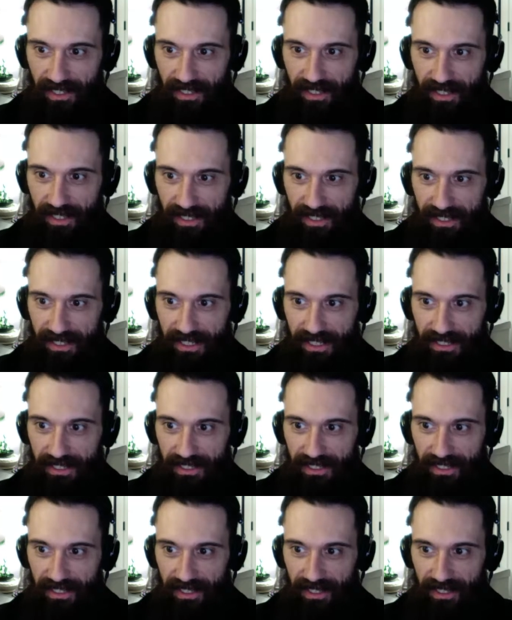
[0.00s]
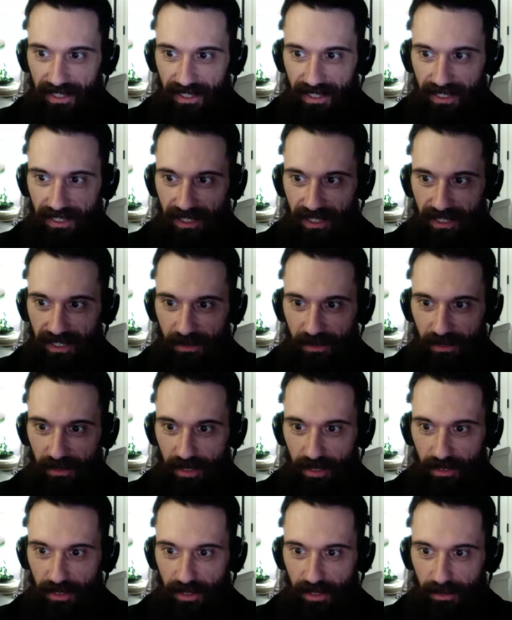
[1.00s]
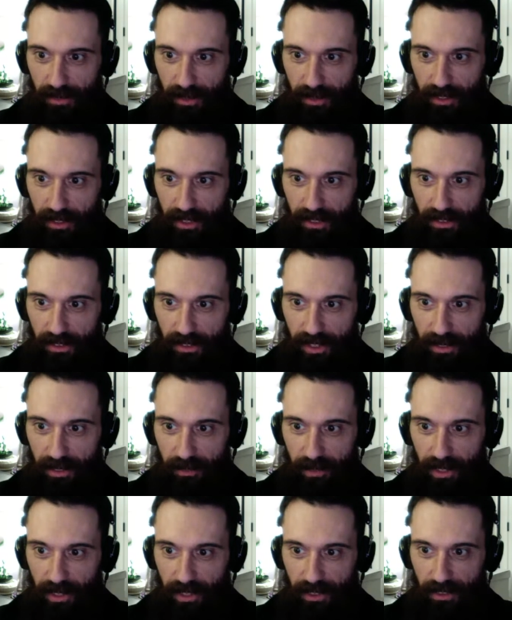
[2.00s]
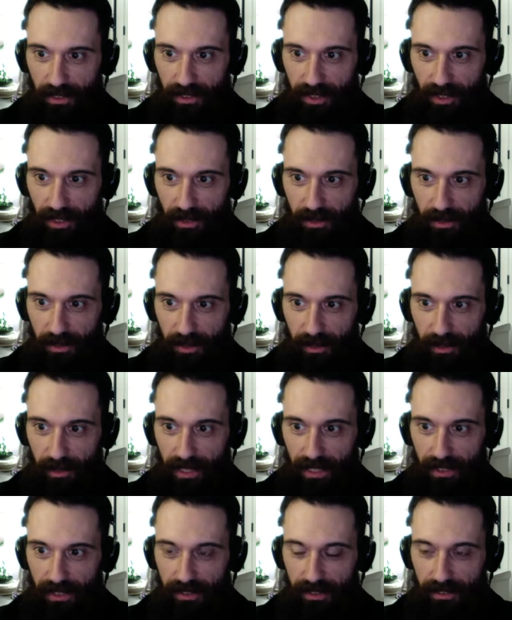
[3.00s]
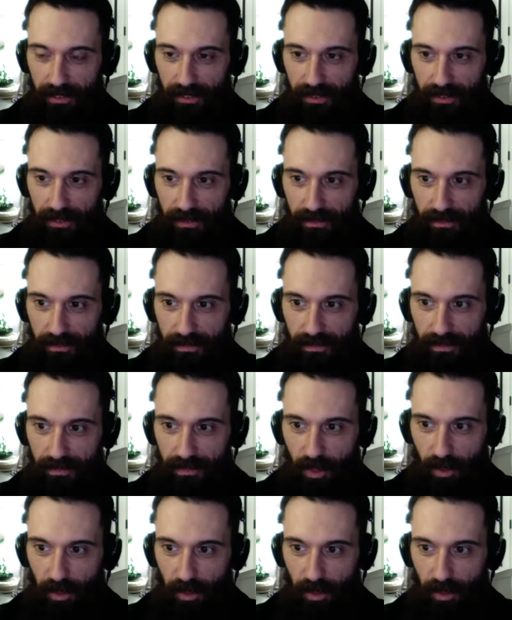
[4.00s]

Nuts asked, how's it feel when the most interesting part of the show is when a panda is going